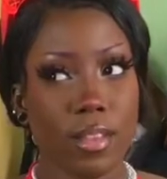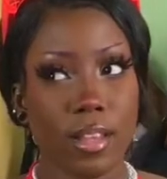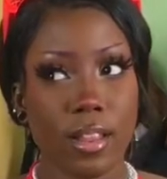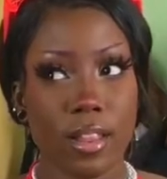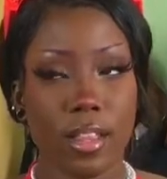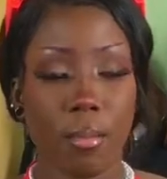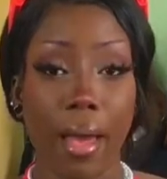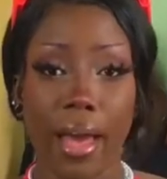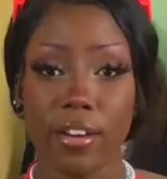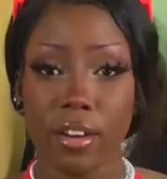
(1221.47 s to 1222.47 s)
the
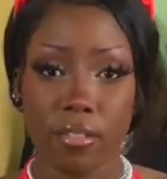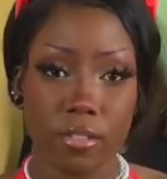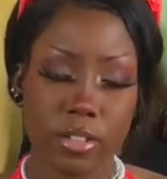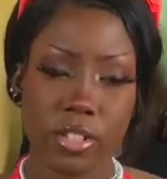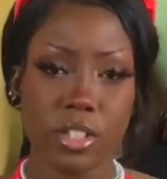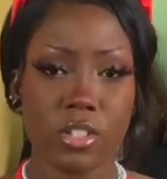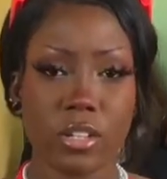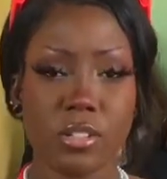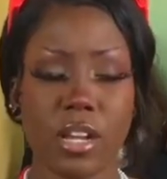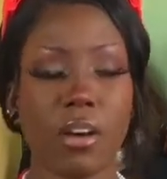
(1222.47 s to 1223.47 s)
pattern unfortunately stretched
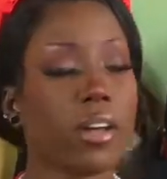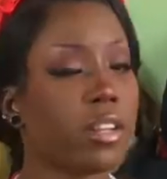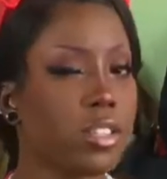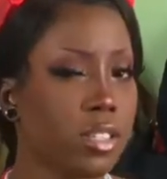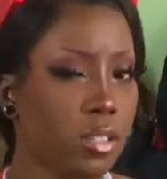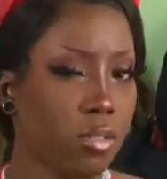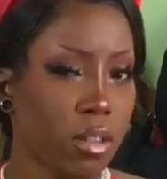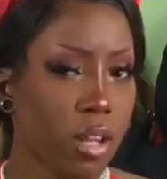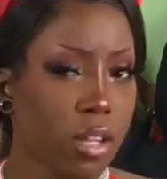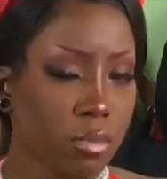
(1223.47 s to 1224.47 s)
out and it just
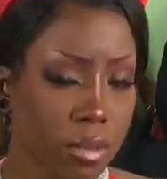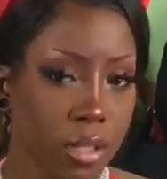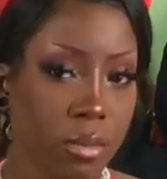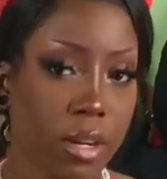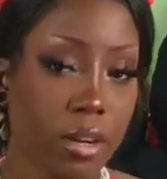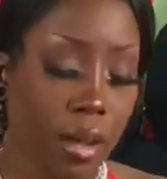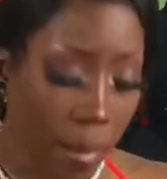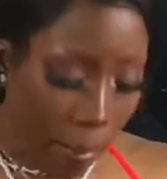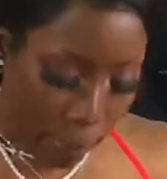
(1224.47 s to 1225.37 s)
looked really weird. But